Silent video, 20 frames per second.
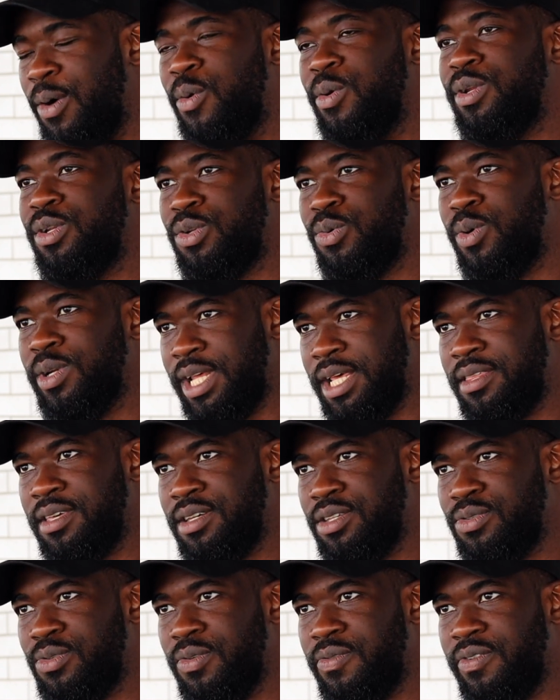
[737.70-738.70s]
I'll only do what I think
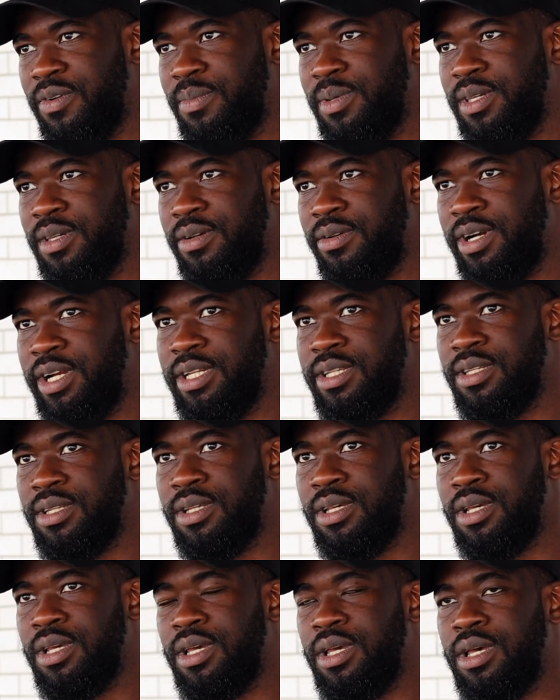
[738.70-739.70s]
is good for me.
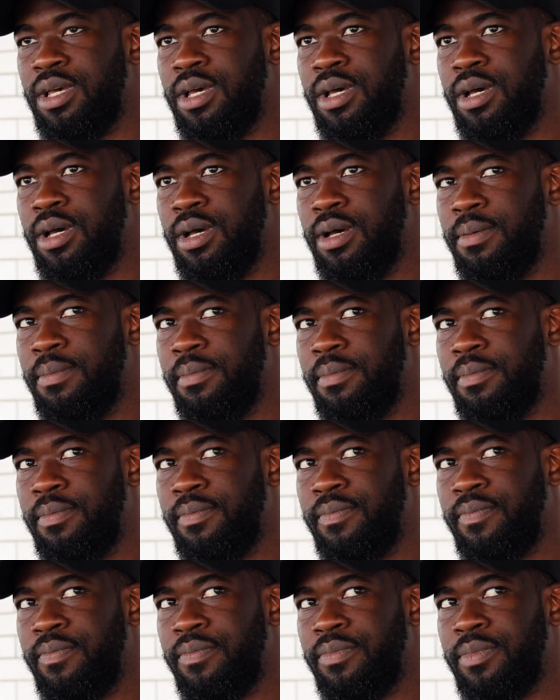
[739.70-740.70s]
Mm-hmm. Um,
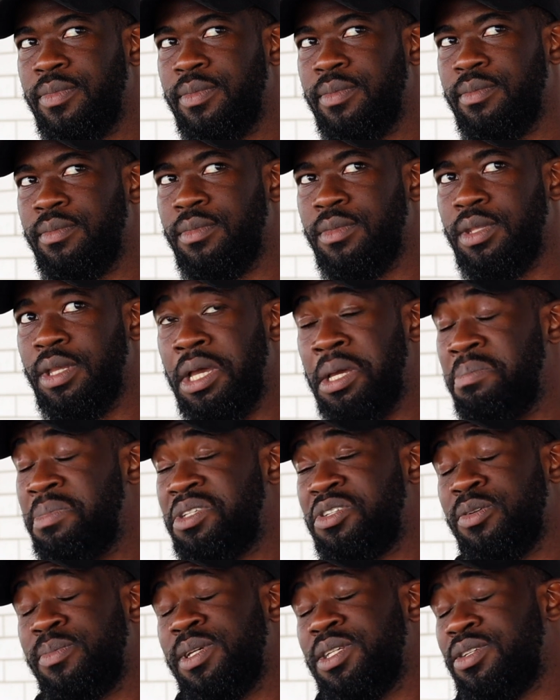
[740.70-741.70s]
I may
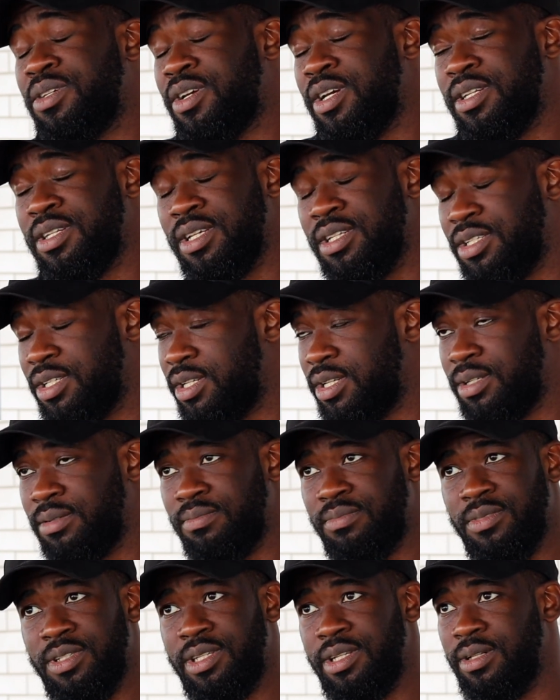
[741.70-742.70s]
still be a security engineer,
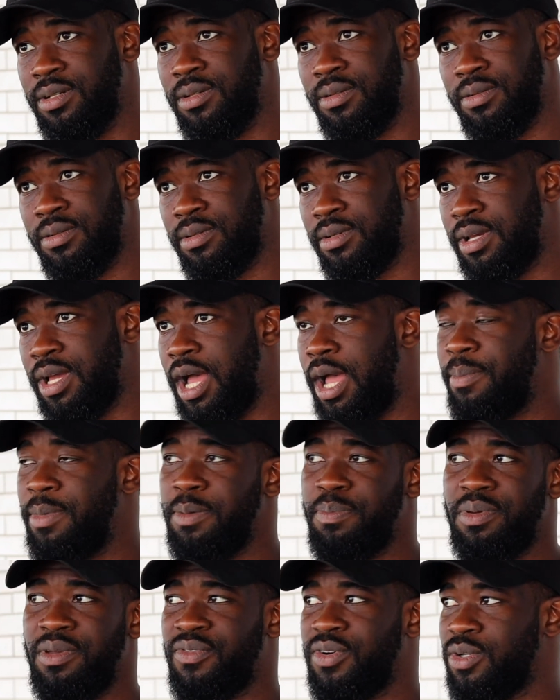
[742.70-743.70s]
still. I may
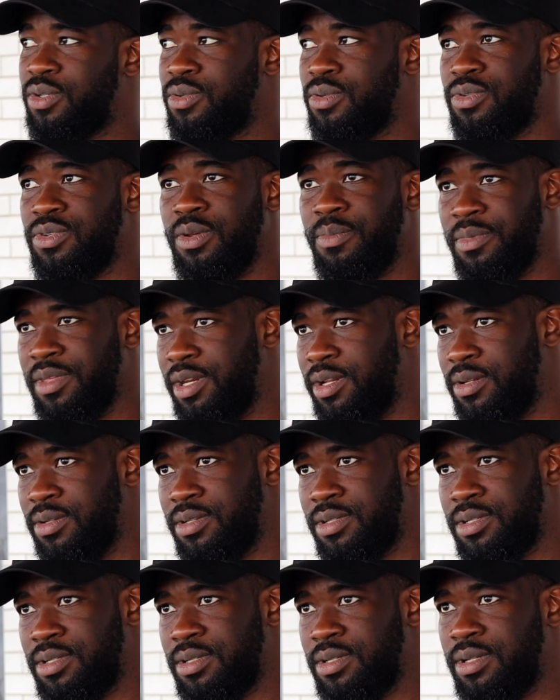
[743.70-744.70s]
pivot to something
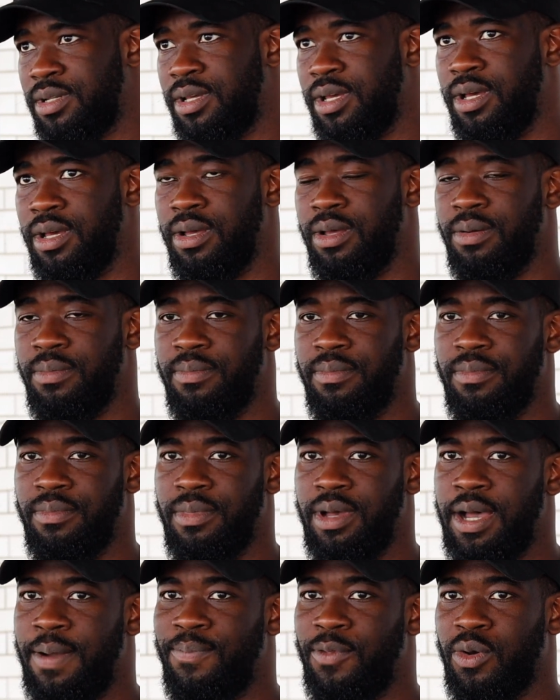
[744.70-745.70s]
else. Mm-hmm. Um,
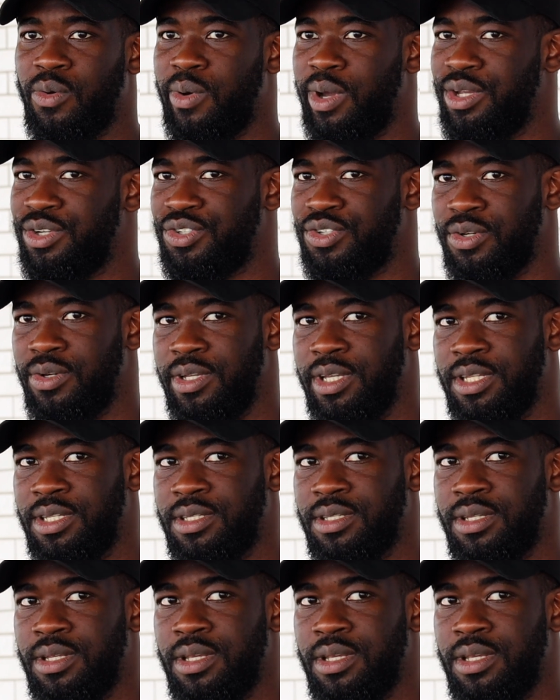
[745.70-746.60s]
I'm not quite sure yet.